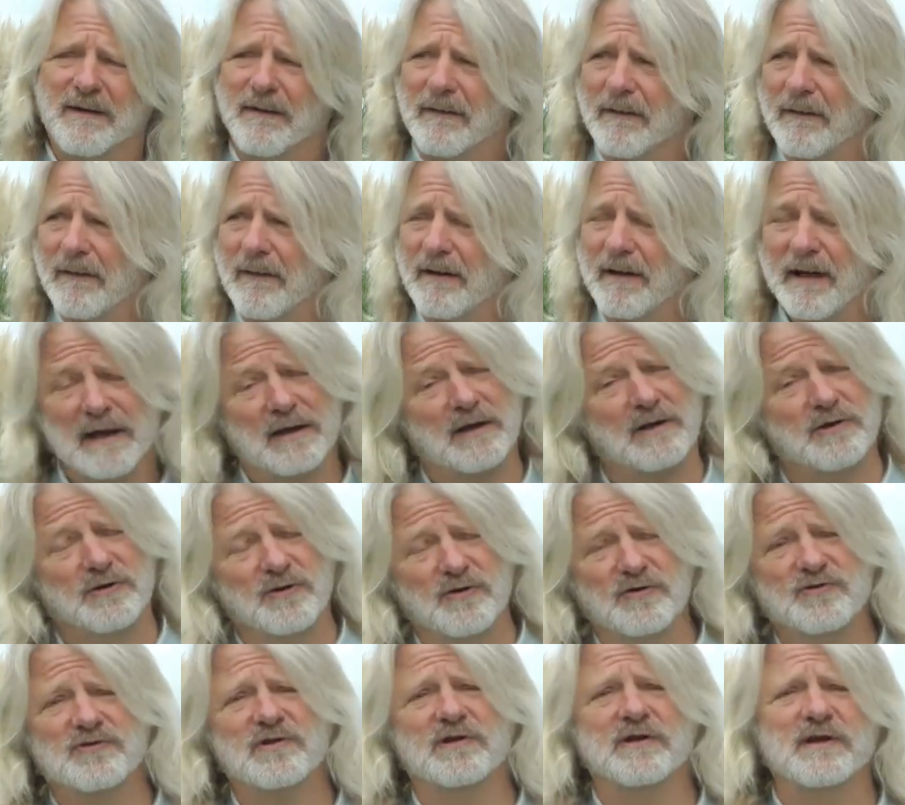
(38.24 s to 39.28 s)
uh, and it
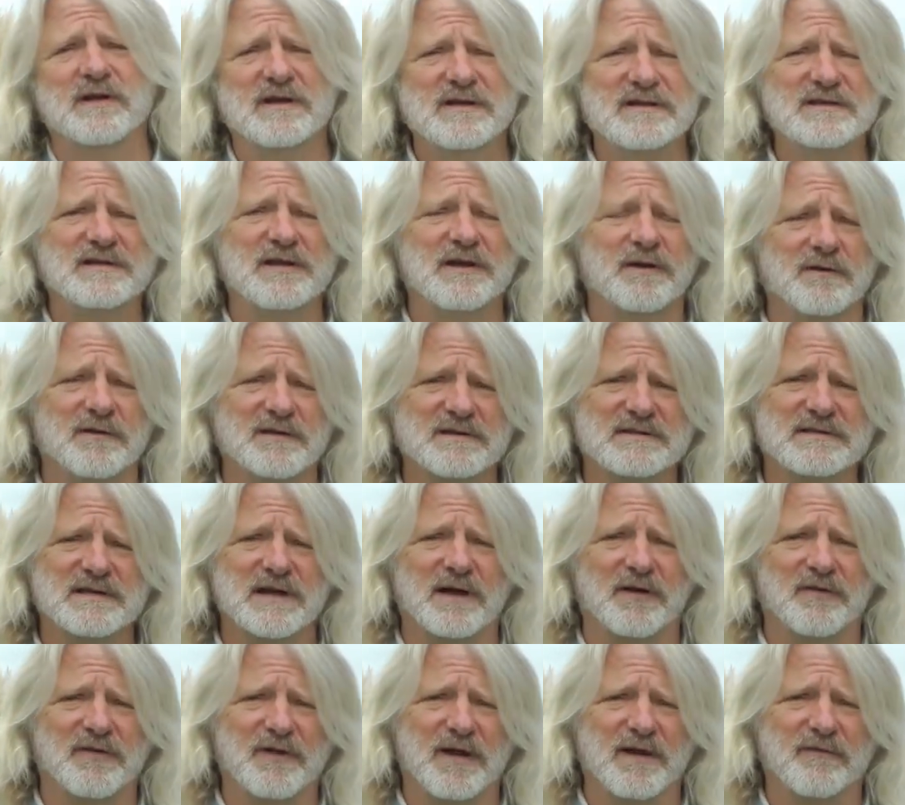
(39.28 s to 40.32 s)
usually is here in
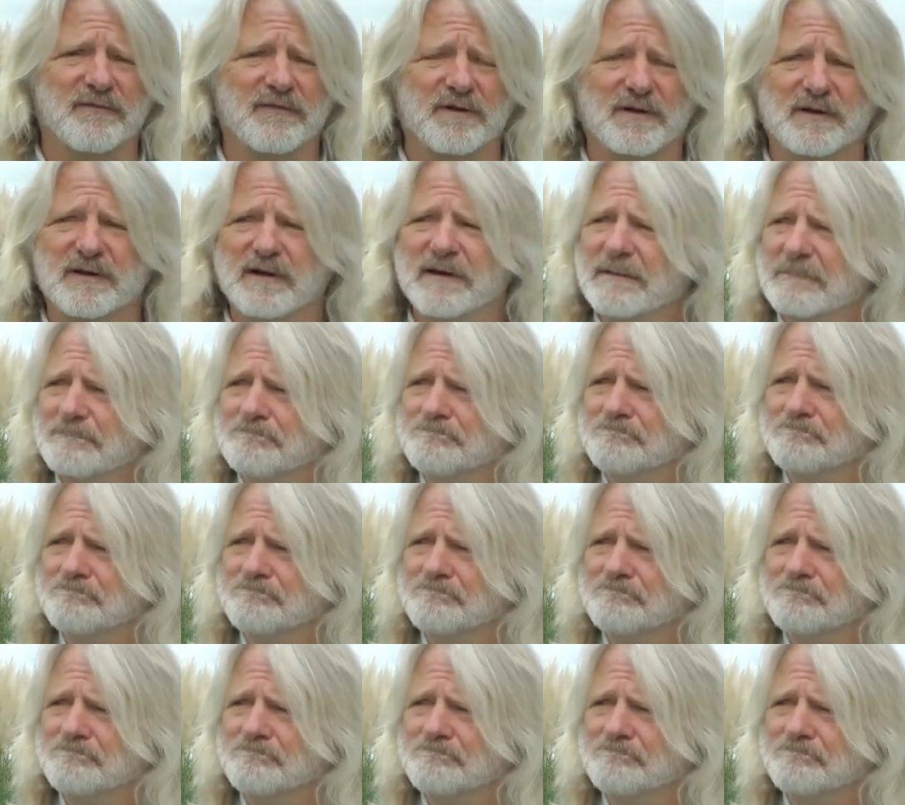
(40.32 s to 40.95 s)
South Africa.